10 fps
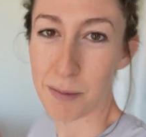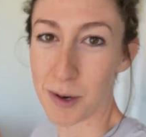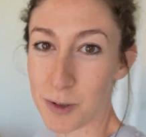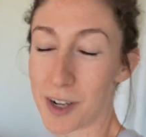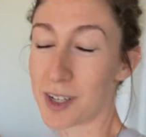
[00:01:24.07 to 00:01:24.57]
but
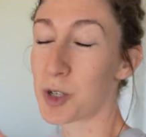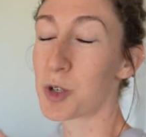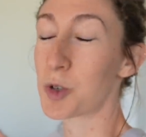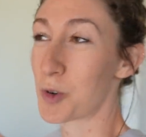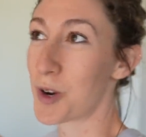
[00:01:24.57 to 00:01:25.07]
it was
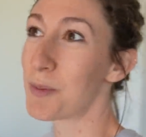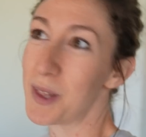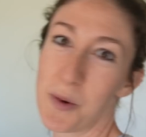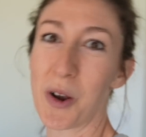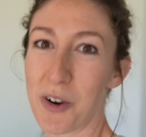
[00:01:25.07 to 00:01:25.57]

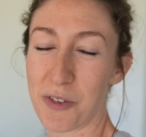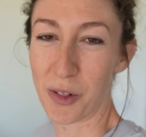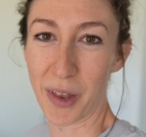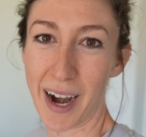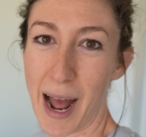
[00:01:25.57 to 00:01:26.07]
extremely wonderful that it